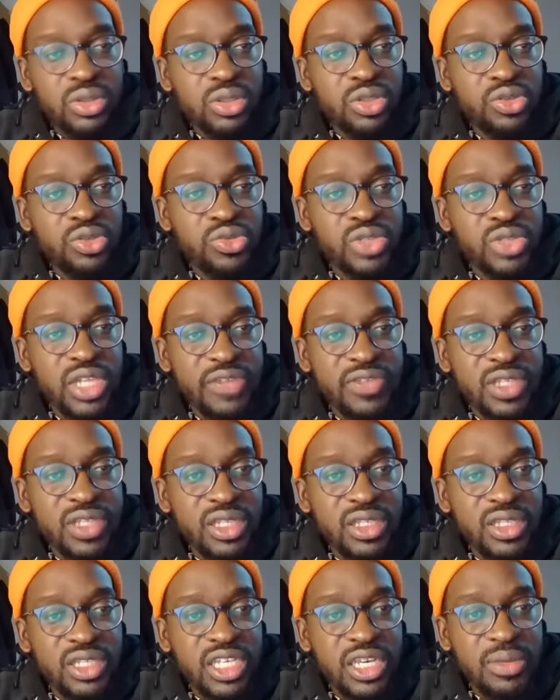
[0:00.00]
Who's left in
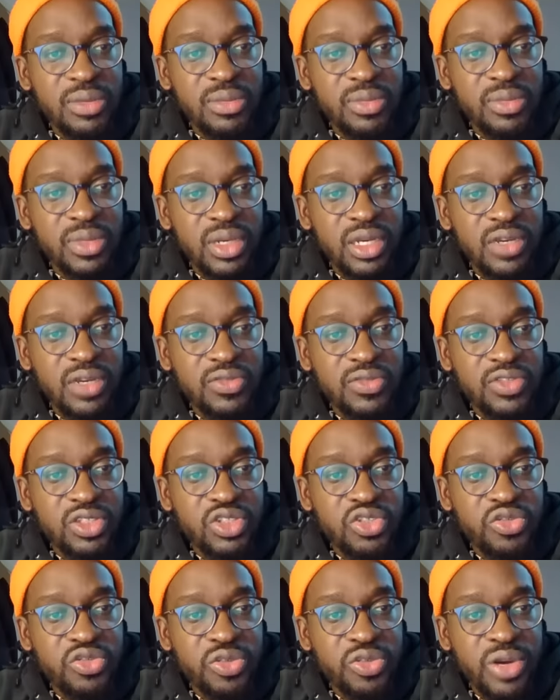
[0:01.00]
the team after
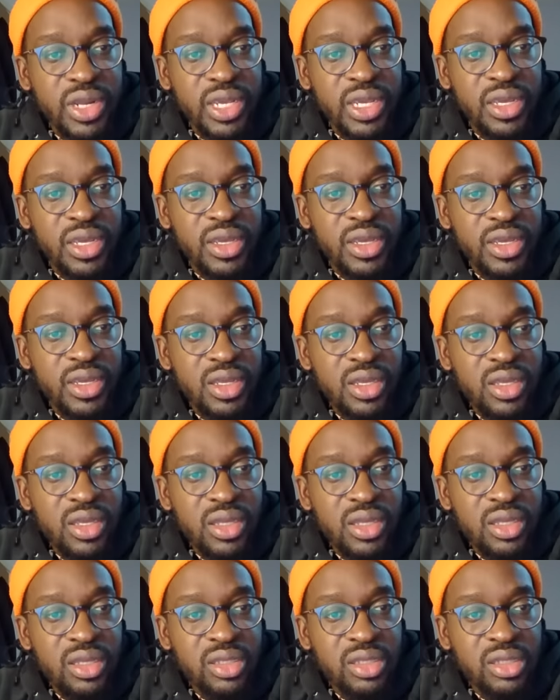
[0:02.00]
Dre?
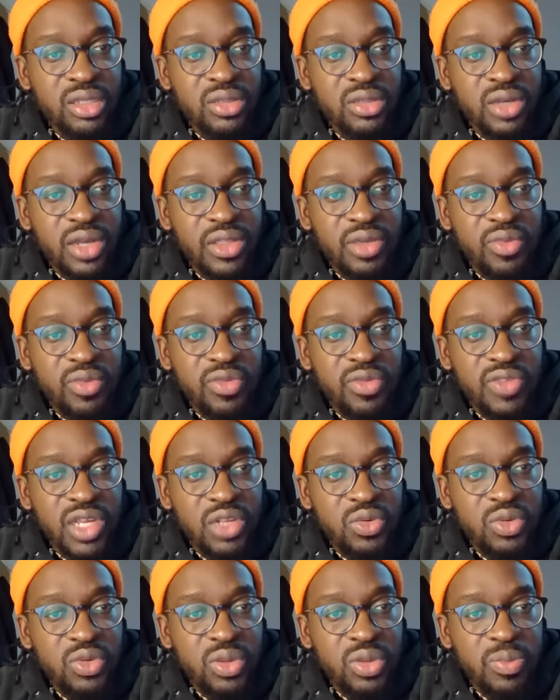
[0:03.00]
I think we've done
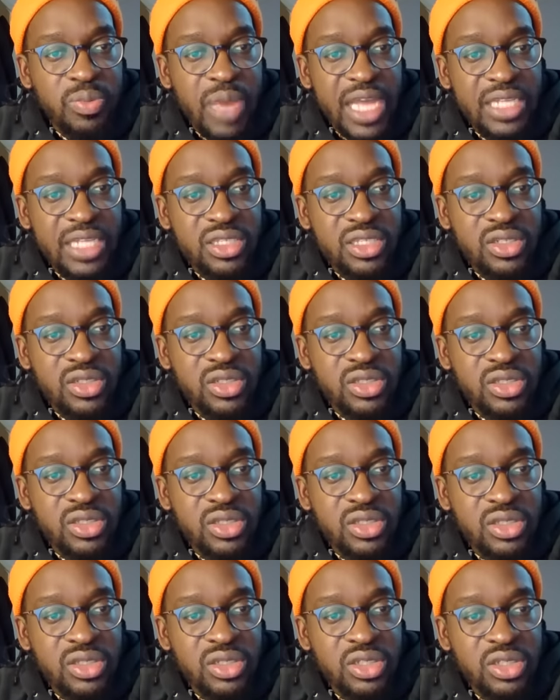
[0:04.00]
all the batters.
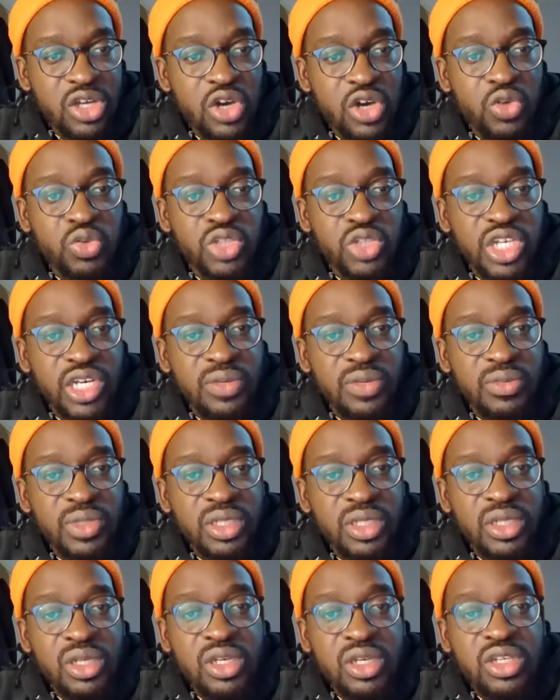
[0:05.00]
Holder.
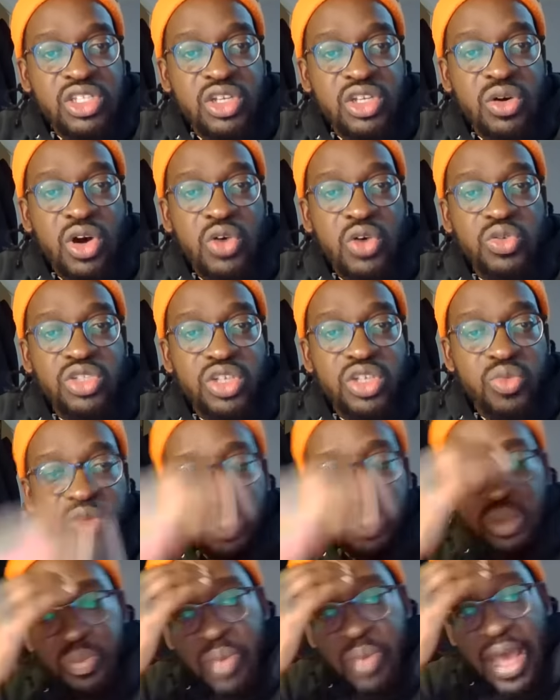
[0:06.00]
So Holder with
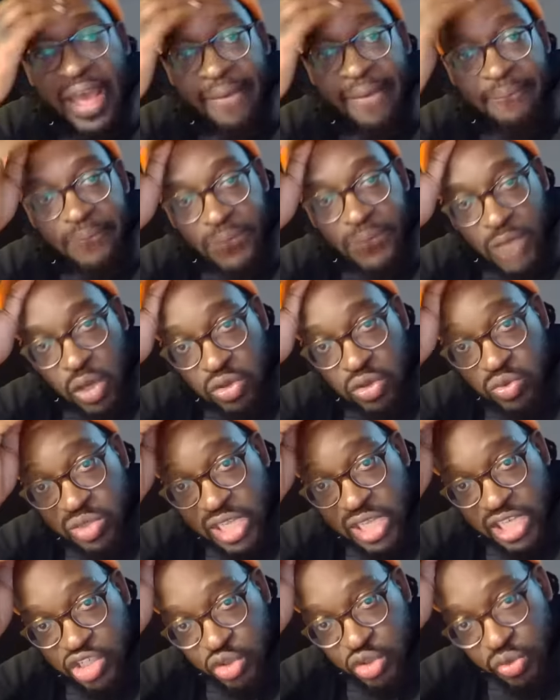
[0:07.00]
the bat. Holder was
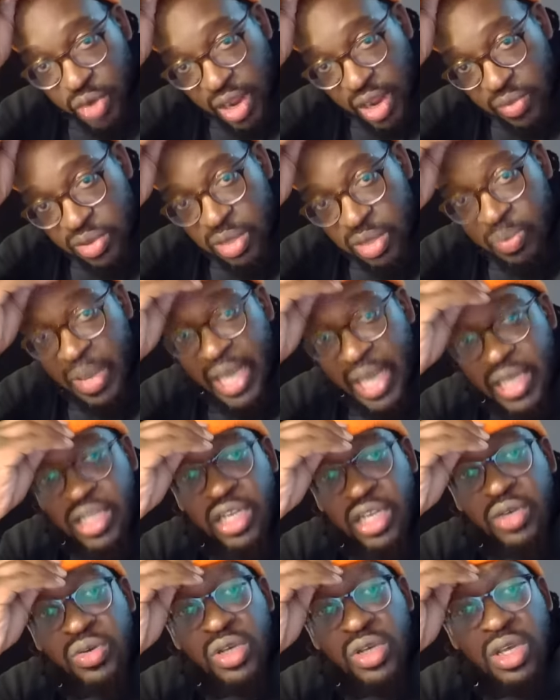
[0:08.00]
actually all right with the bat, you
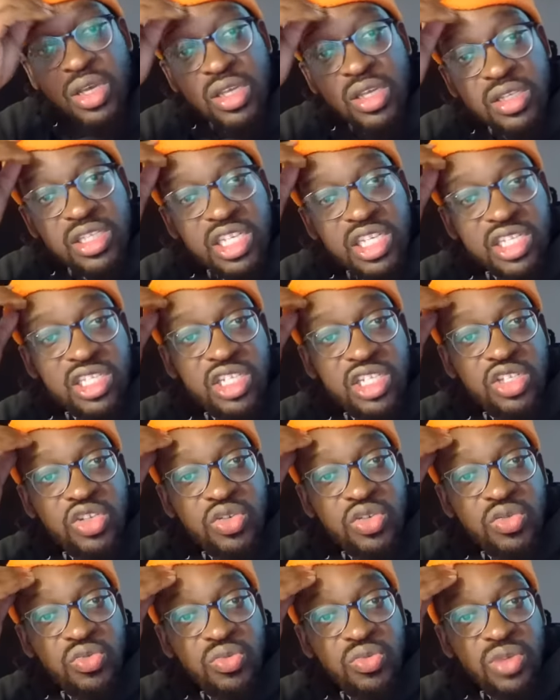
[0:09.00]
know.
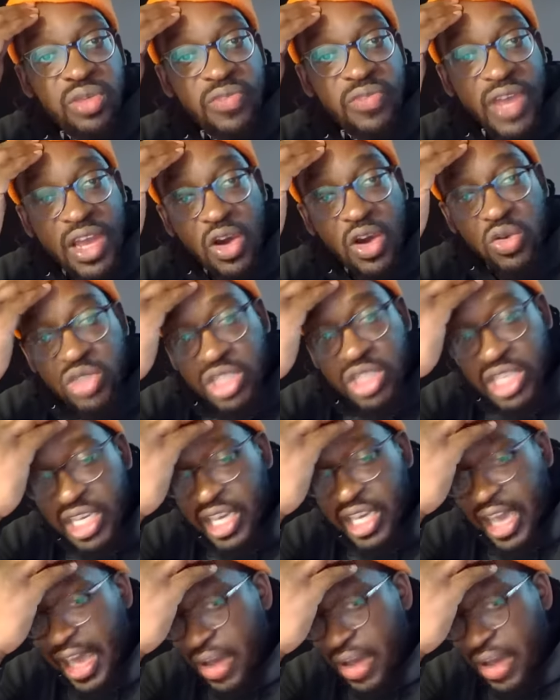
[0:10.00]
62. In fact, Holder didn't get